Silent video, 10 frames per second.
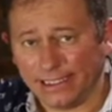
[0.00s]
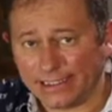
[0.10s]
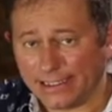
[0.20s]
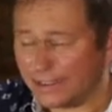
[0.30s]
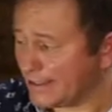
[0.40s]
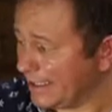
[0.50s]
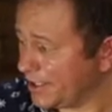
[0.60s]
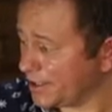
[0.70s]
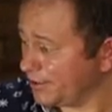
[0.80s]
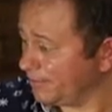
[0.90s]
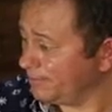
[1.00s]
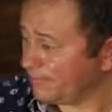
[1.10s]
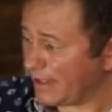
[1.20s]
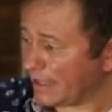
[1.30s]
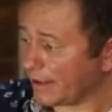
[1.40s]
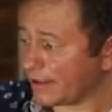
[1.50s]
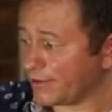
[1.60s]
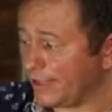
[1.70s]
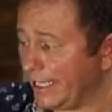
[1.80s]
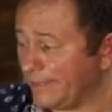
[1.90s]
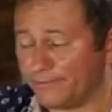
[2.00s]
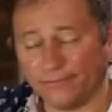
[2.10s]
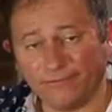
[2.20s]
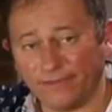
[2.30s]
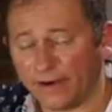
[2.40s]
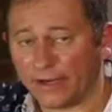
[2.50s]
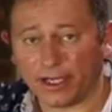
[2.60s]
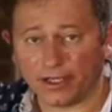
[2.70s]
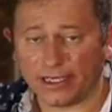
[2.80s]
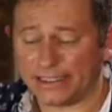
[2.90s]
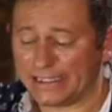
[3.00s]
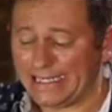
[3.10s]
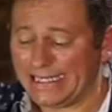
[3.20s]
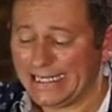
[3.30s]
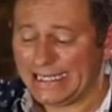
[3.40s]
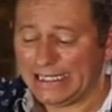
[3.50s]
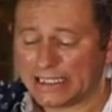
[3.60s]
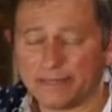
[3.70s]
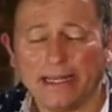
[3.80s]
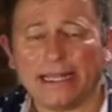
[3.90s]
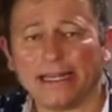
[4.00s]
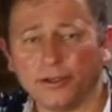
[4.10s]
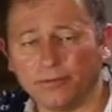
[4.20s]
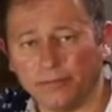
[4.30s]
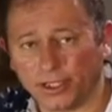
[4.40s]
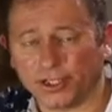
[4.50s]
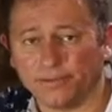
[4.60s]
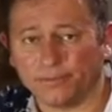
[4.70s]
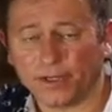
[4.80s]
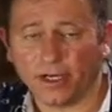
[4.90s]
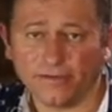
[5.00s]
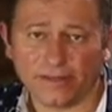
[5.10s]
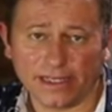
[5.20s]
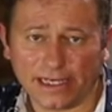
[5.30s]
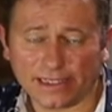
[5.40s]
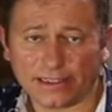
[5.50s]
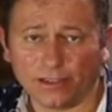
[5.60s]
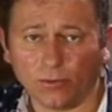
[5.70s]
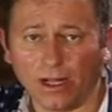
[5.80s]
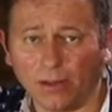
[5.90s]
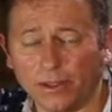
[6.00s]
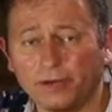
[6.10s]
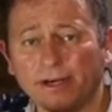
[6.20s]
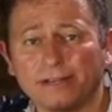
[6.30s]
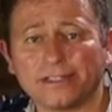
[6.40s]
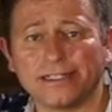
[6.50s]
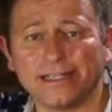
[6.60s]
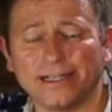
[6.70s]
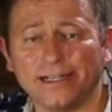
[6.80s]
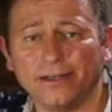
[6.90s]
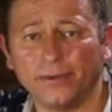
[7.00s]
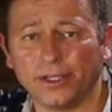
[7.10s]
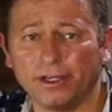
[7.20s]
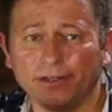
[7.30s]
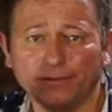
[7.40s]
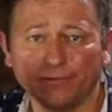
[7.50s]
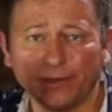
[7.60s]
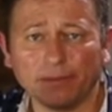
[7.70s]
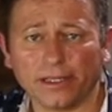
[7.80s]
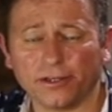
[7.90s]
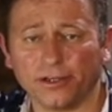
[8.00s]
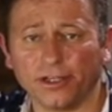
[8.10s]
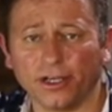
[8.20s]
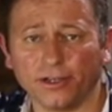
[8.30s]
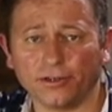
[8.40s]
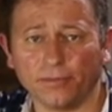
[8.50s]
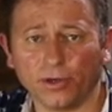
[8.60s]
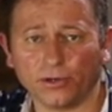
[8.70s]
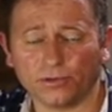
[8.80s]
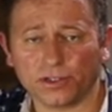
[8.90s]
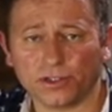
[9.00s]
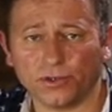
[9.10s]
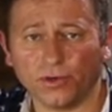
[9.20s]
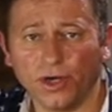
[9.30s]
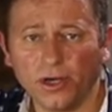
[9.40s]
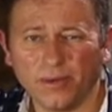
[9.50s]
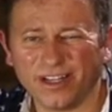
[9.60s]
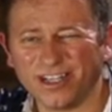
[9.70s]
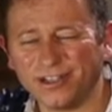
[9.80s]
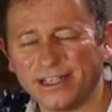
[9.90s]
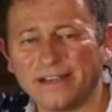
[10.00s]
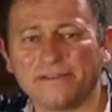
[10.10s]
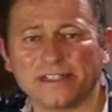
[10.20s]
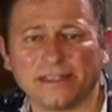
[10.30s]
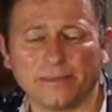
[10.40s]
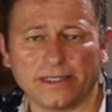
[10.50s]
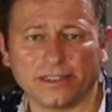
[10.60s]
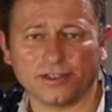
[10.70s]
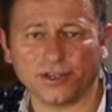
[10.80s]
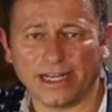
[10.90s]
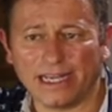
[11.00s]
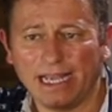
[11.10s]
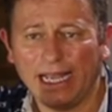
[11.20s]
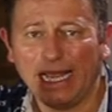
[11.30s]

is sensational. The other three, very good indeed. So make that your mission over the next little while. When you're out to dinner, when you're rumbling through your local bottle store, when you're looking for something to drink,